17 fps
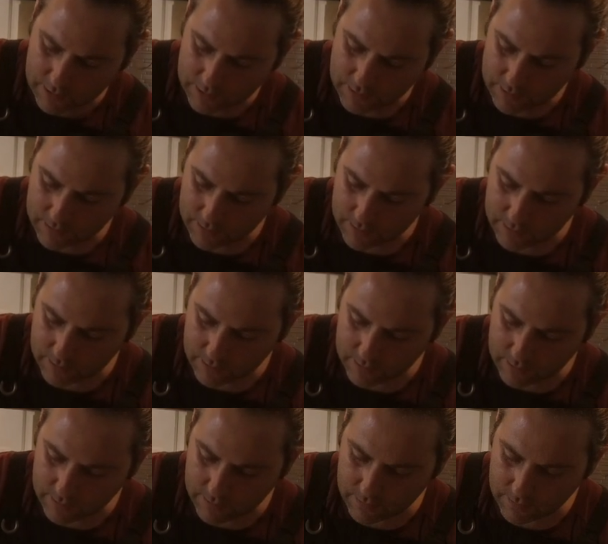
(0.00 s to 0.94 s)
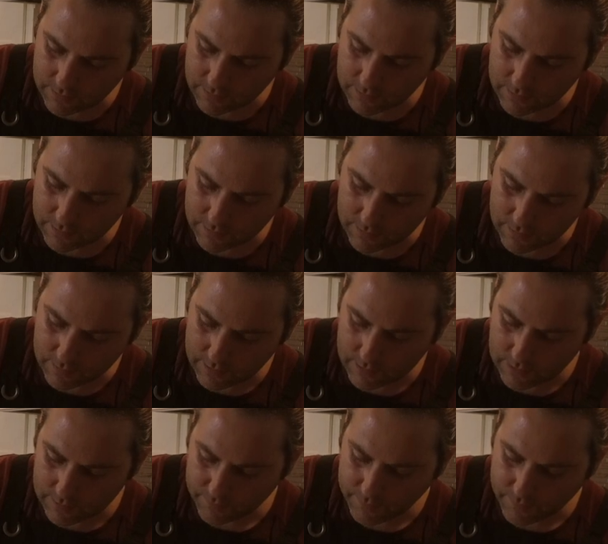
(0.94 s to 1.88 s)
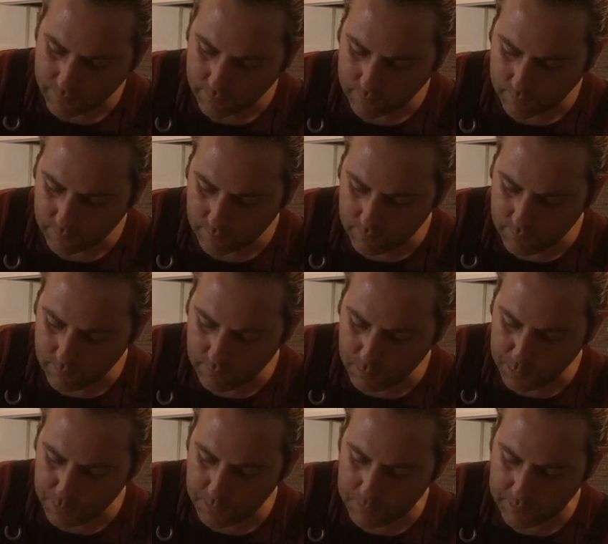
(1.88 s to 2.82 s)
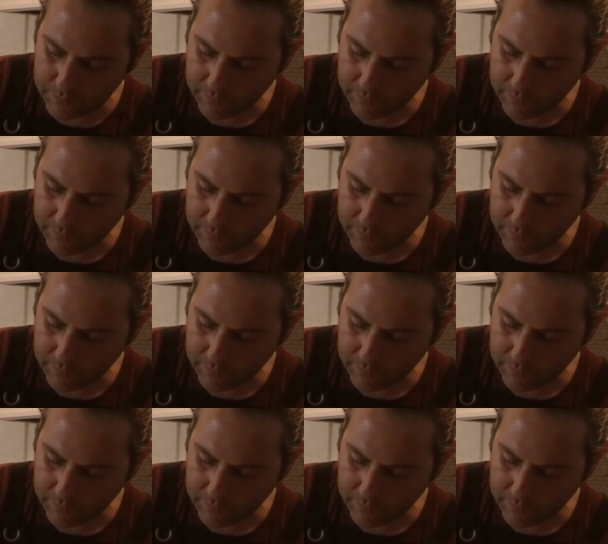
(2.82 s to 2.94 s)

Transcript: (no one is talking)